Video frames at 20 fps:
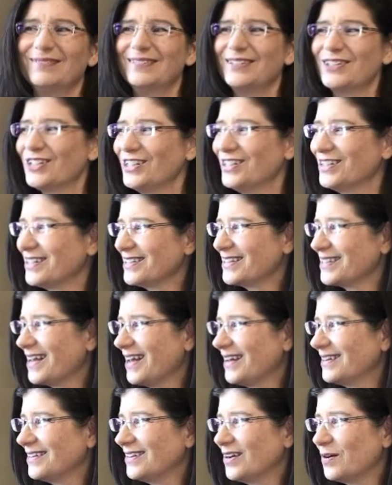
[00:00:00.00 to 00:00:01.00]
And she just
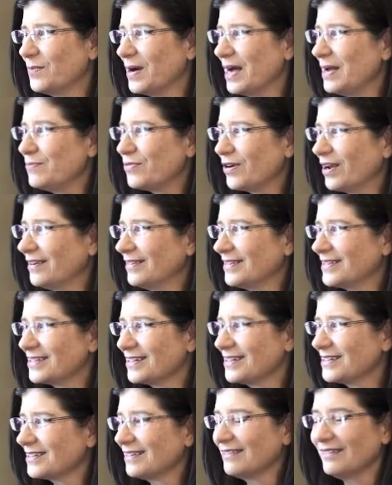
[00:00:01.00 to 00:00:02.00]
said, you know, my brain is
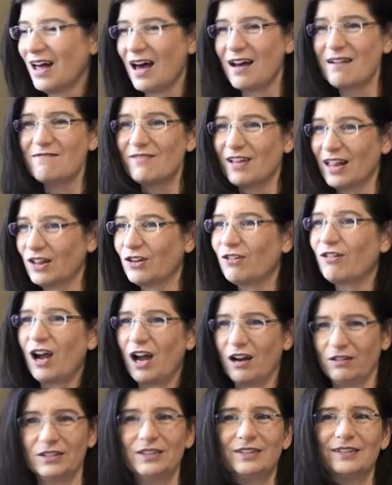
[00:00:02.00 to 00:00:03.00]
just a lot of
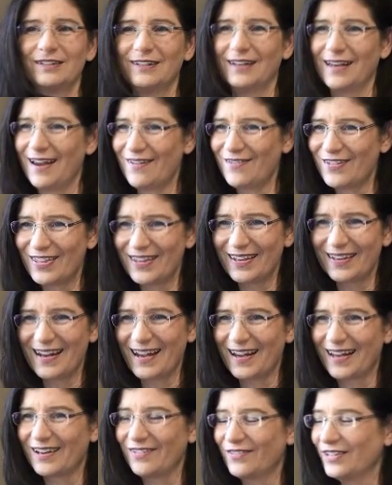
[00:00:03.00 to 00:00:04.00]
Velcro. Everything
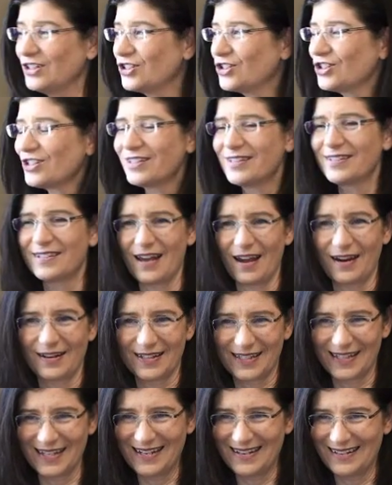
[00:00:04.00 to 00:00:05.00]
negative, it just
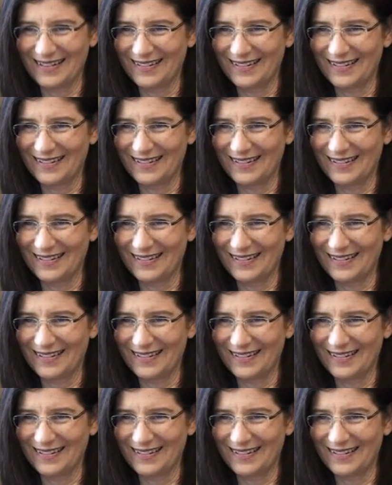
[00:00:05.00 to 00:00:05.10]
sticks.